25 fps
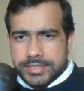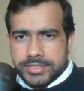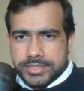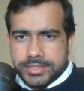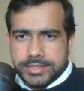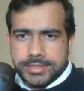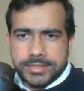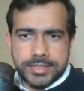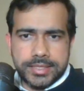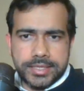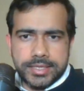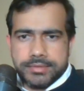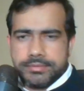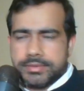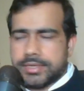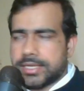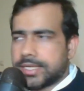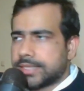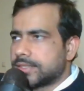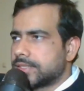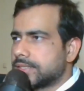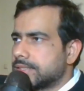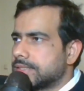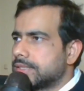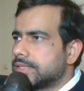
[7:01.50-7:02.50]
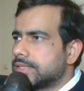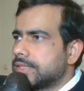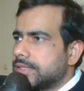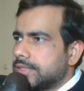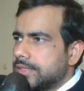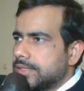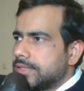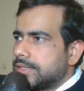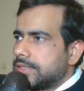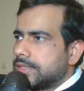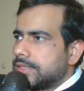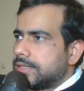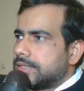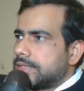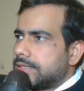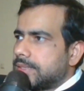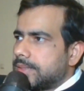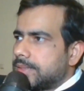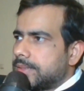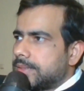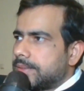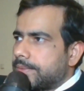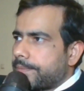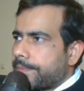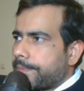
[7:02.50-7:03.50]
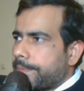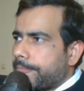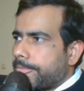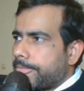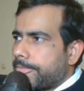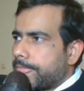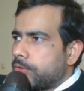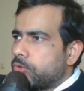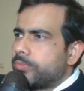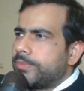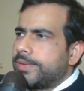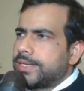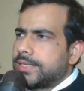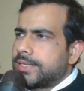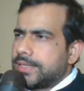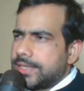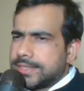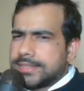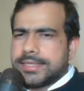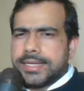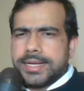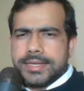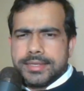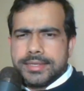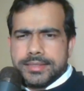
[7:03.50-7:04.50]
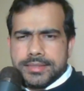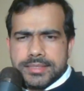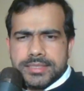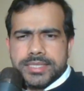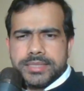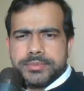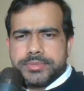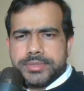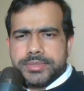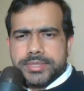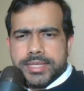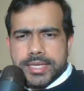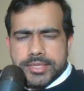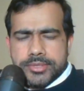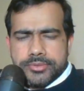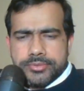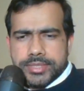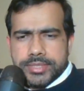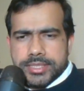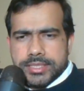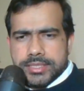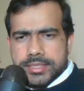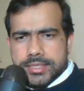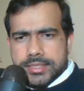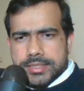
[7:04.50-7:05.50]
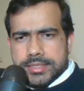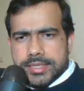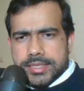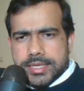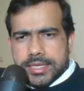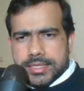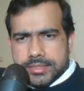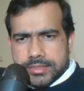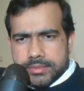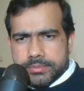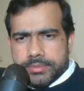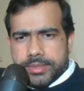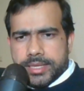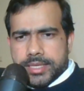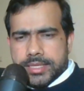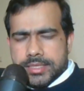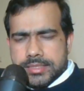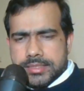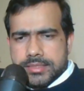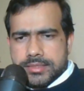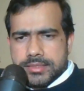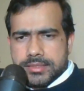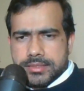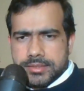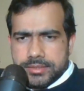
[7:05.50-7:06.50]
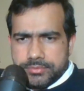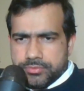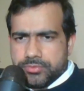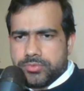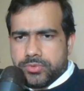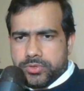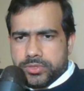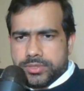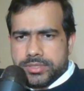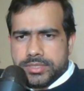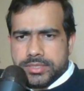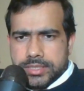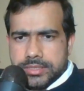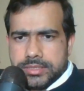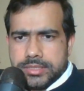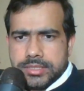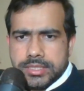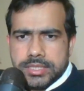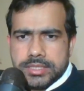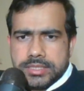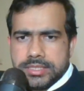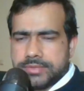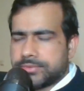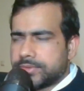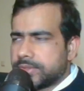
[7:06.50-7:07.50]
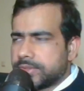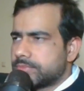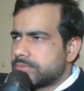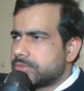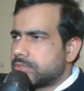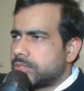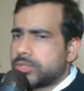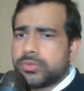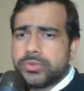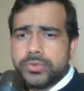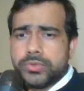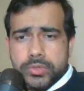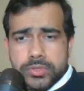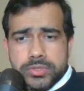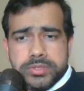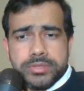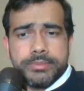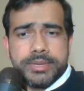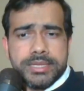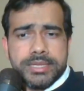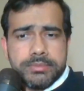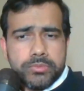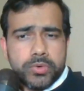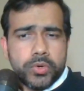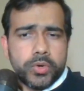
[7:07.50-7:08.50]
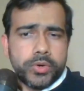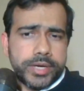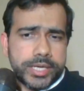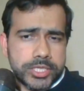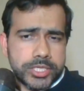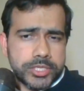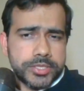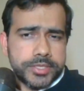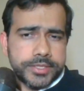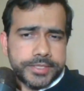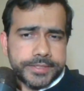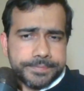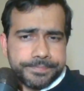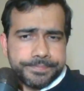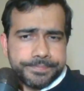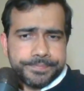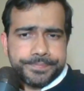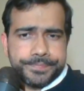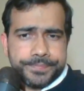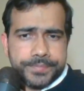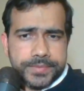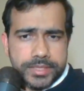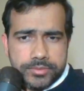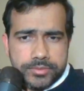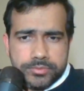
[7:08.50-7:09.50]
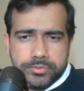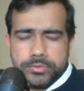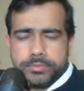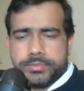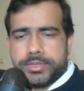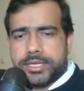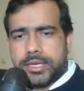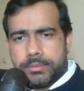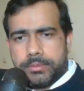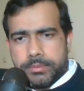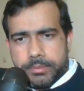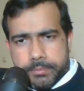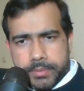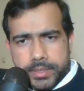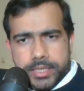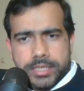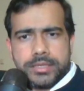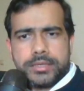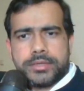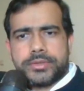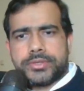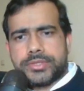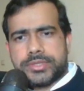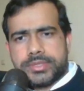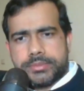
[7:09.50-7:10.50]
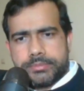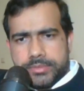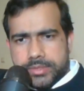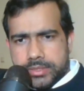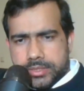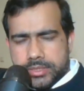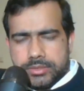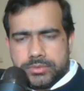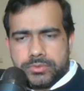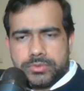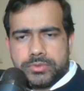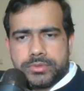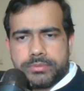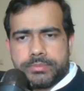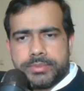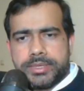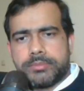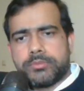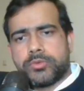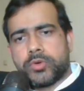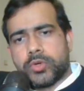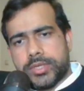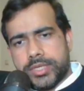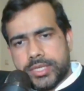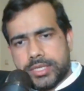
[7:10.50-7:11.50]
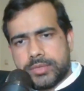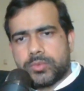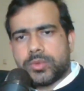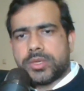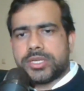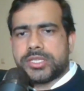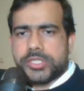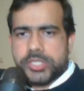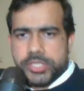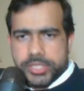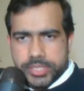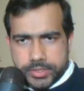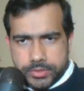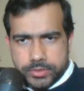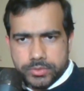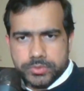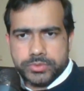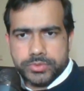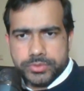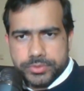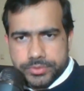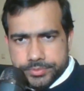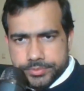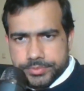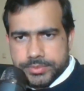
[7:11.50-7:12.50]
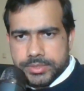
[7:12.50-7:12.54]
senior level, I think um, you make exactly the same salary uh, as the banks if you work in consulting firms. You could also make more, actually. If you become a partner or something, you could make more than one share also,